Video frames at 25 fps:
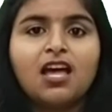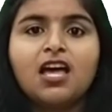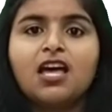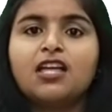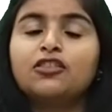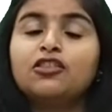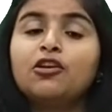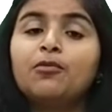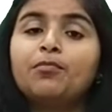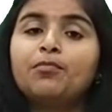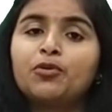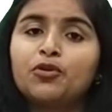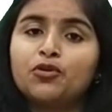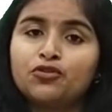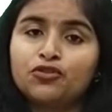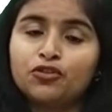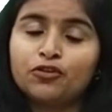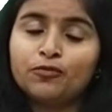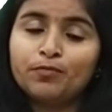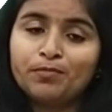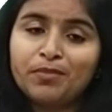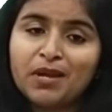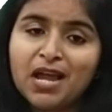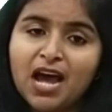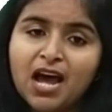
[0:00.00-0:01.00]
The
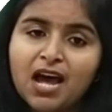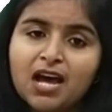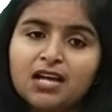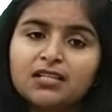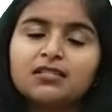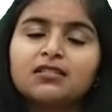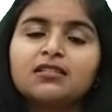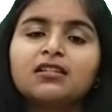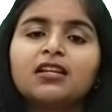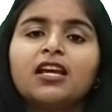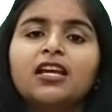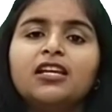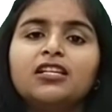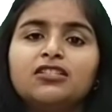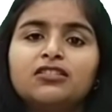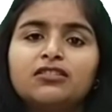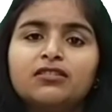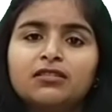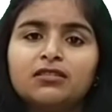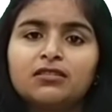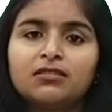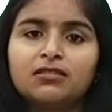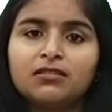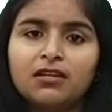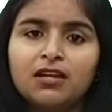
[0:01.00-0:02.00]
protoplast
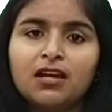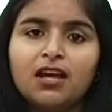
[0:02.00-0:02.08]
is